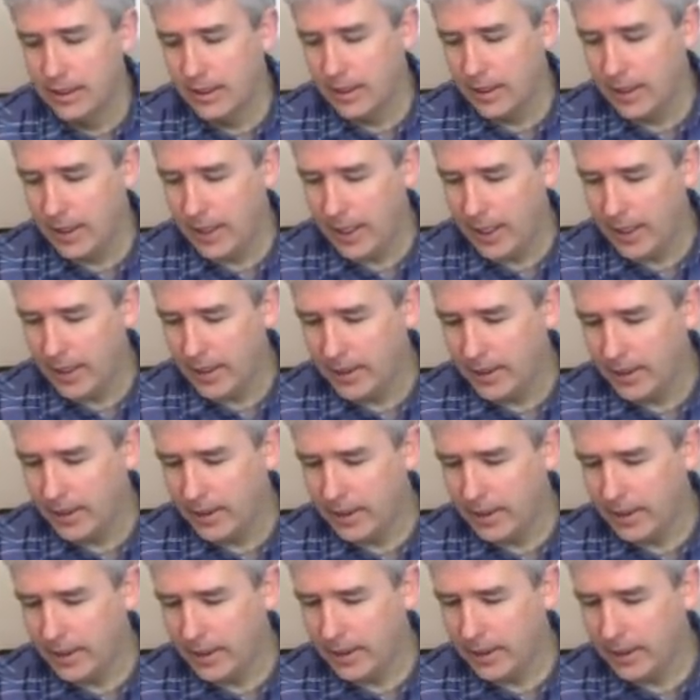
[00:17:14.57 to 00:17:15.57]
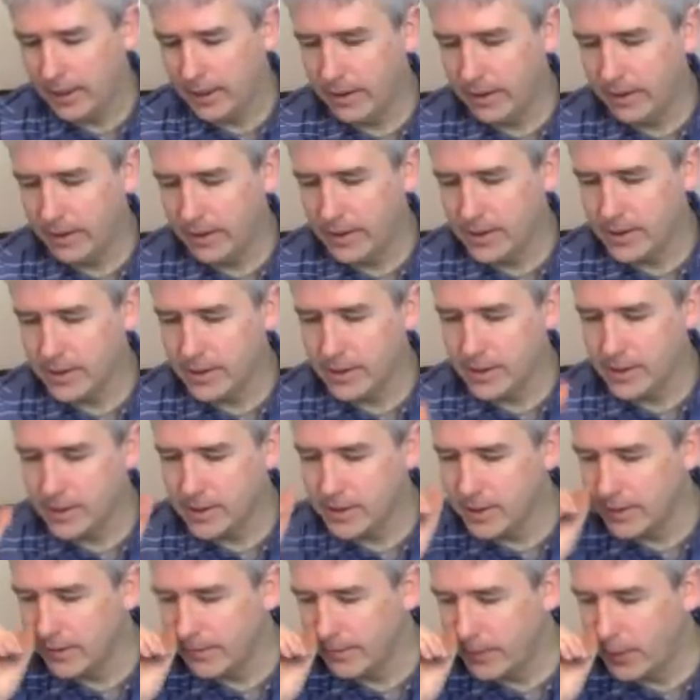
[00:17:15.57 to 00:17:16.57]
And this is
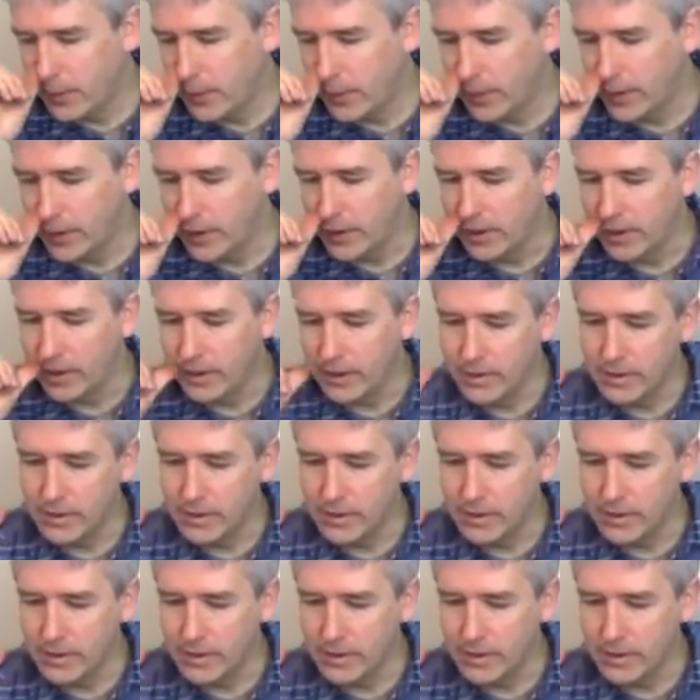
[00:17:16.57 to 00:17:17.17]
important